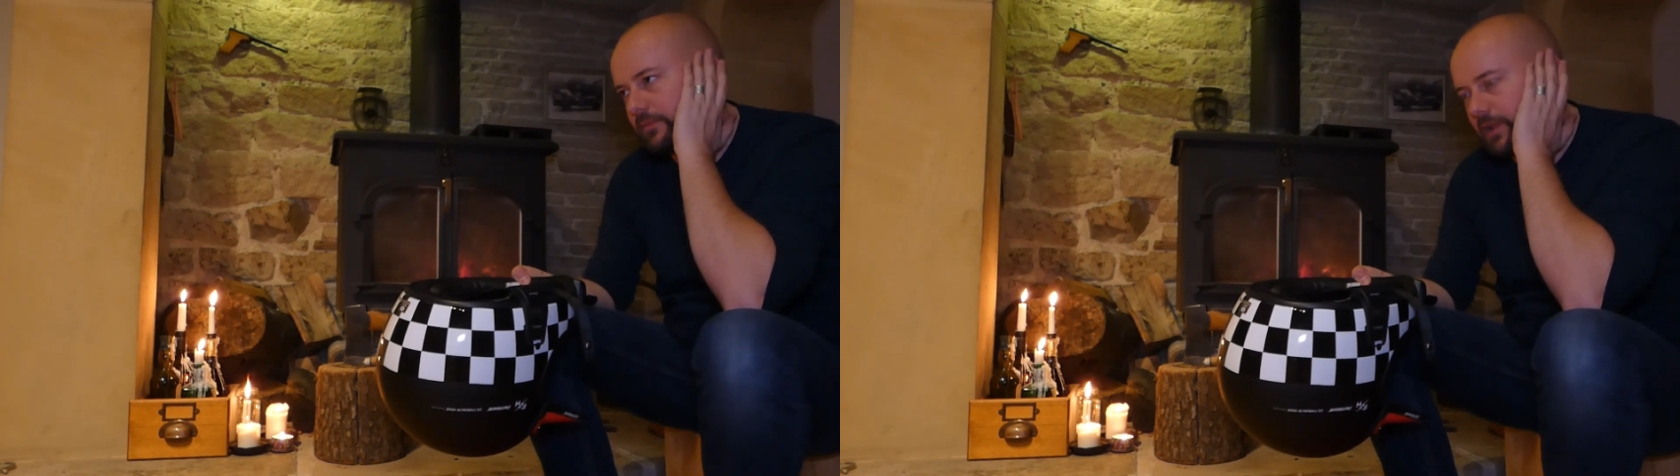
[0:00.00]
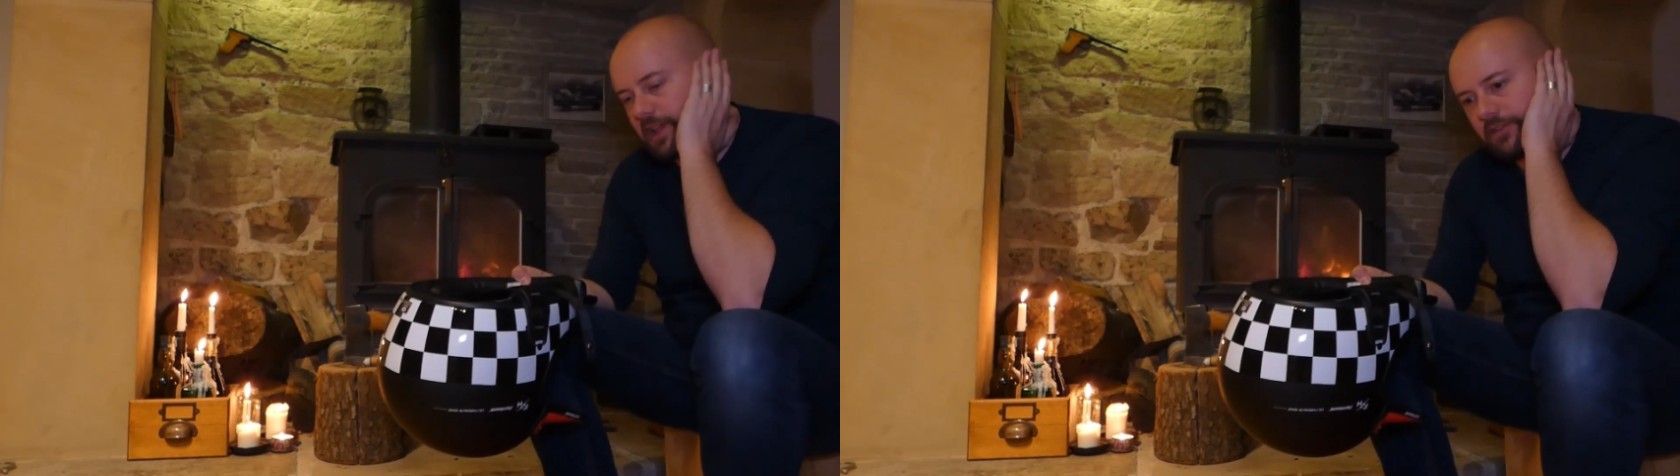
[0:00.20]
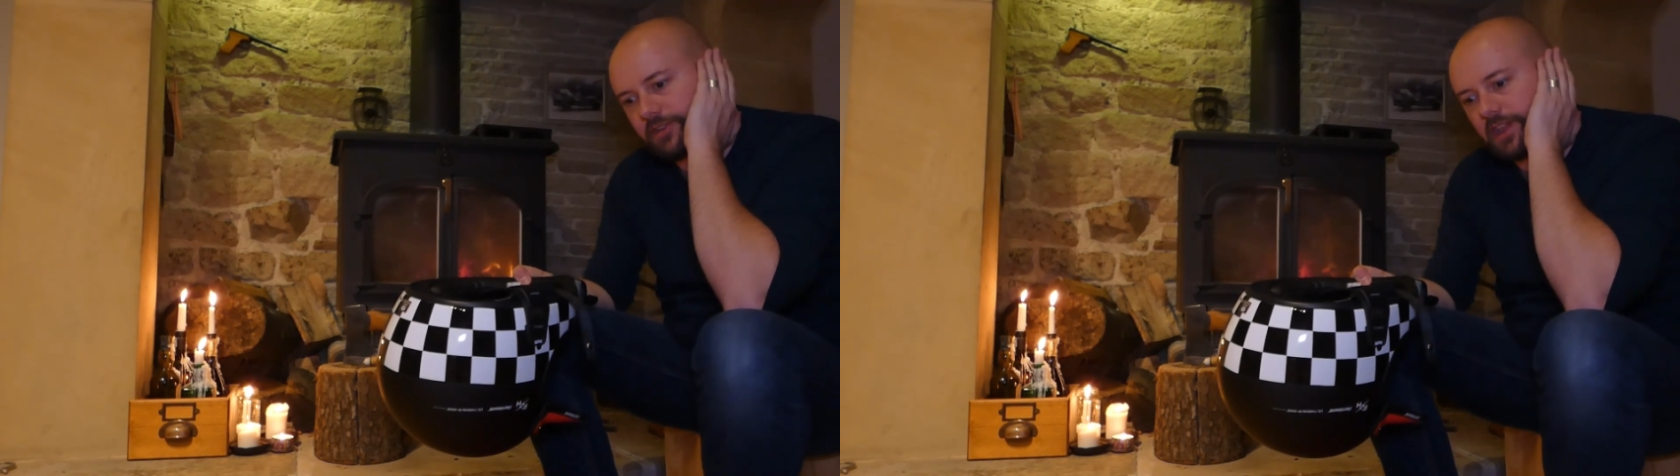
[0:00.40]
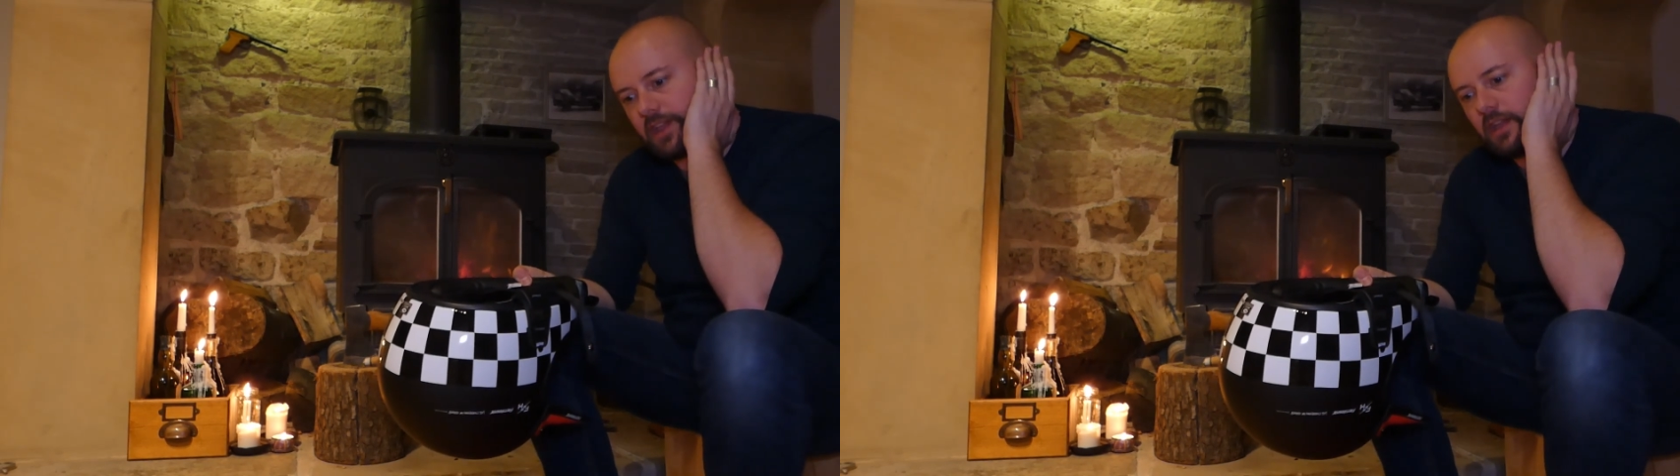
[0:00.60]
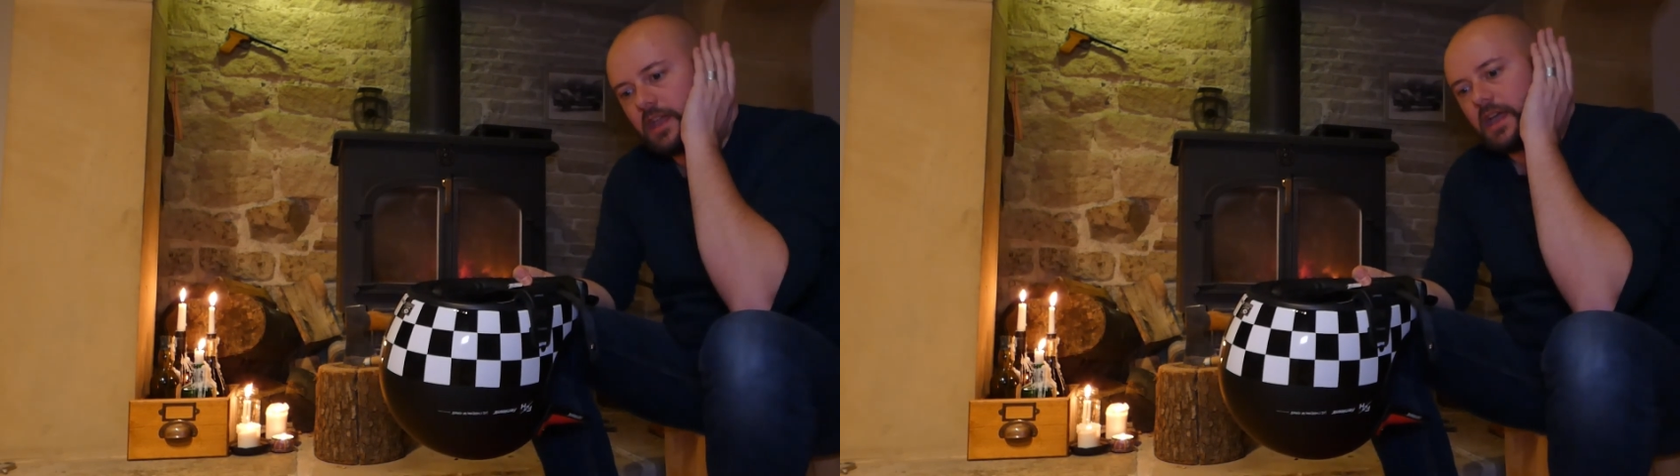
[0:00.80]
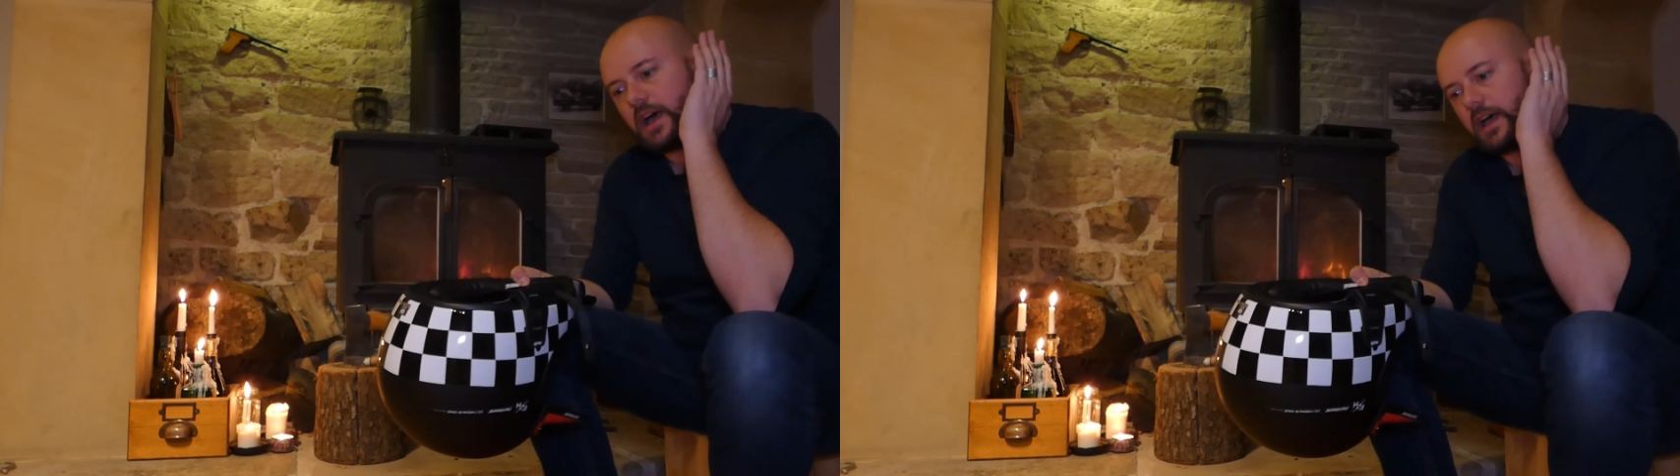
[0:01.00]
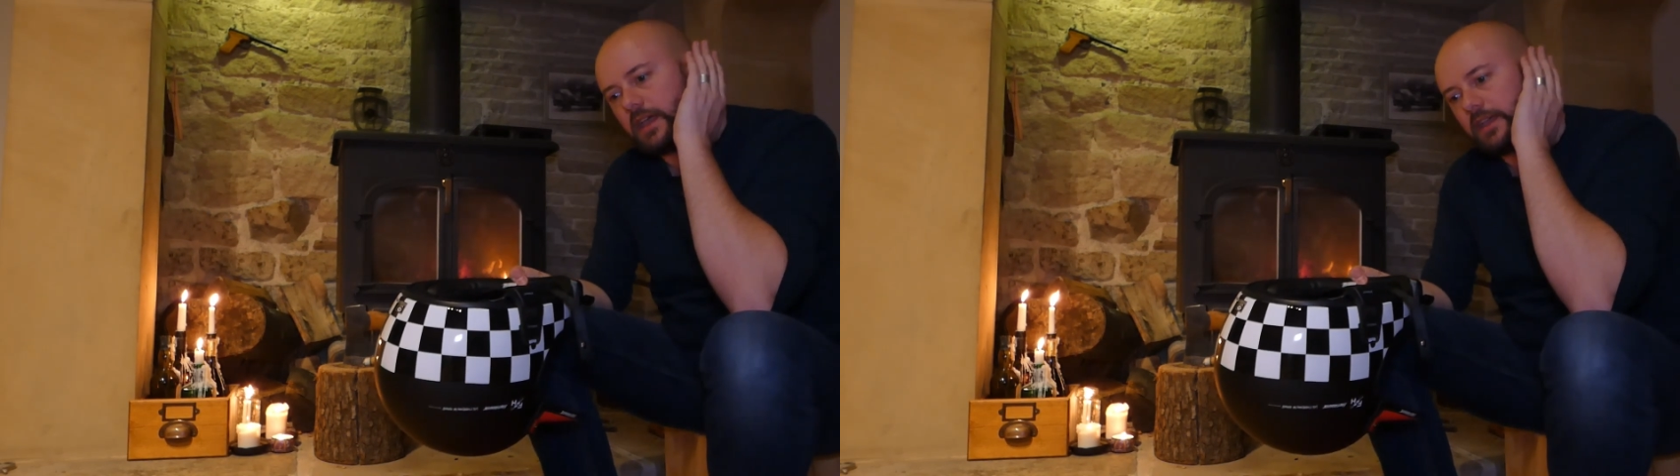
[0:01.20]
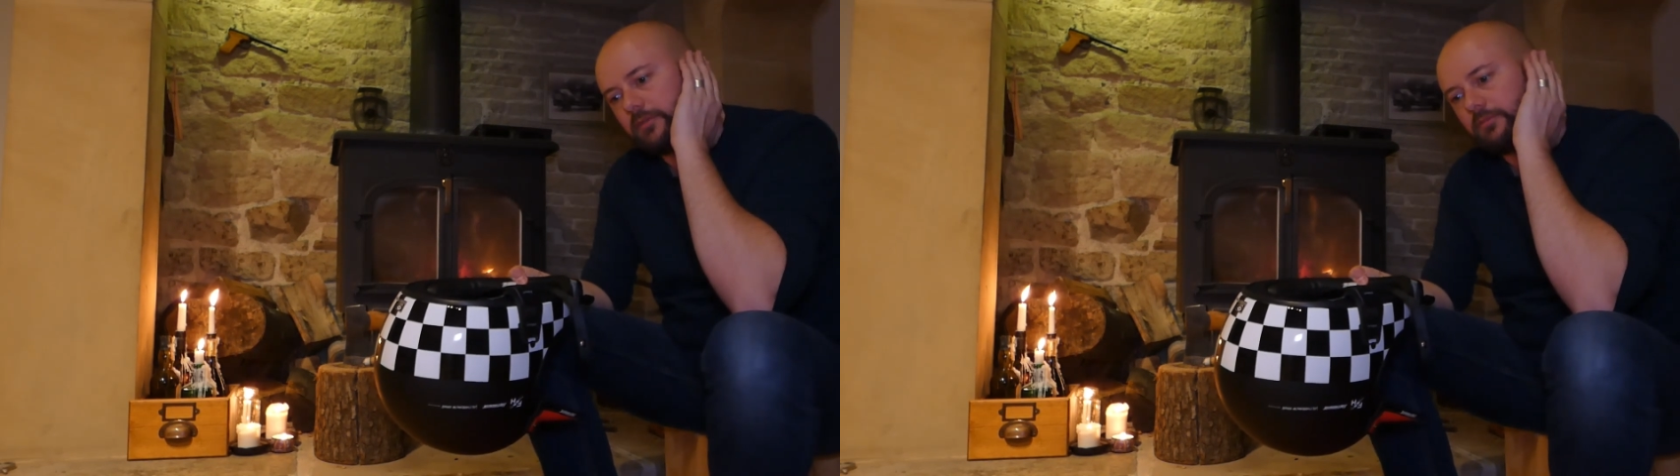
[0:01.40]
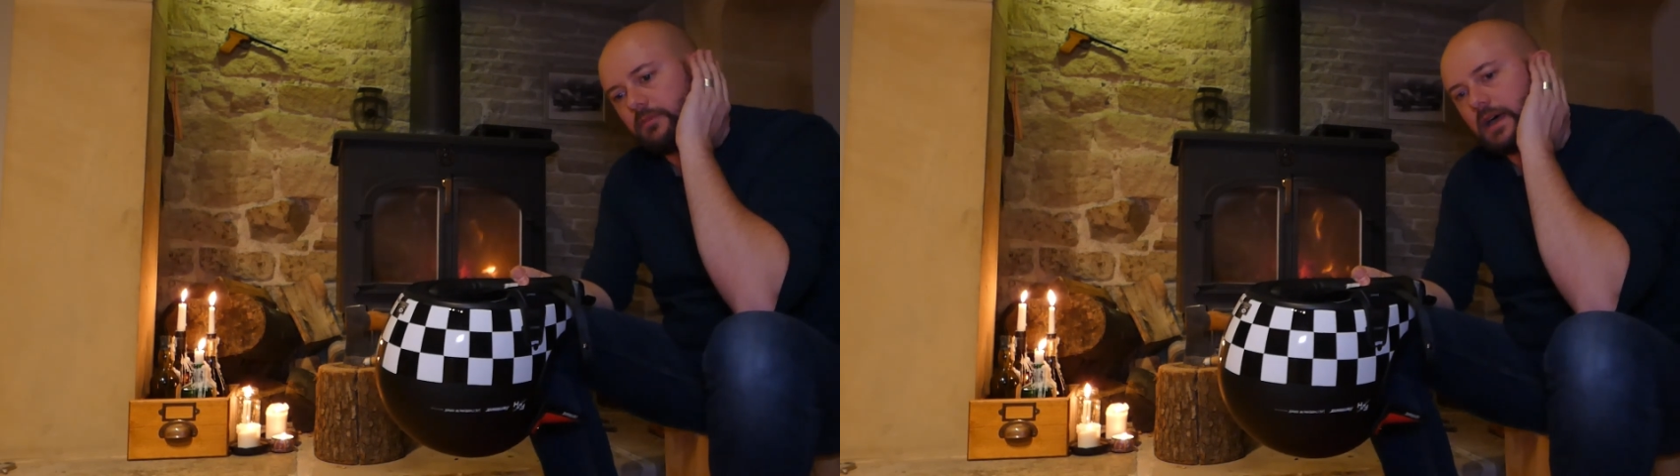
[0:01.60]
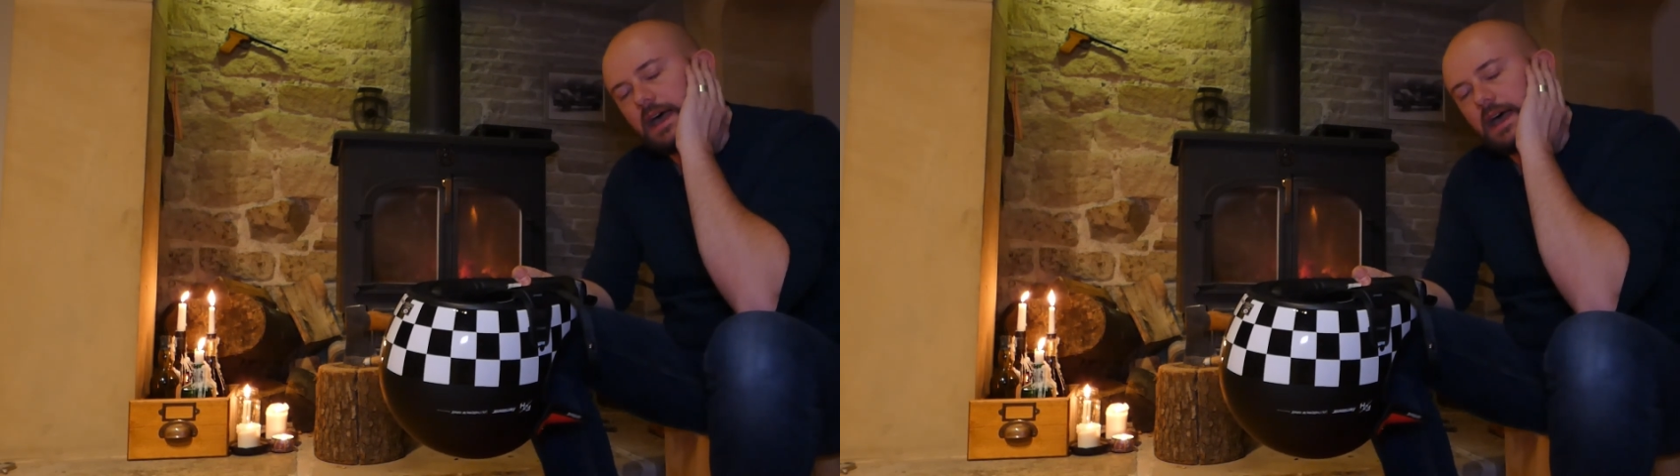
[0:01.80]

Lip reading: my left ear, and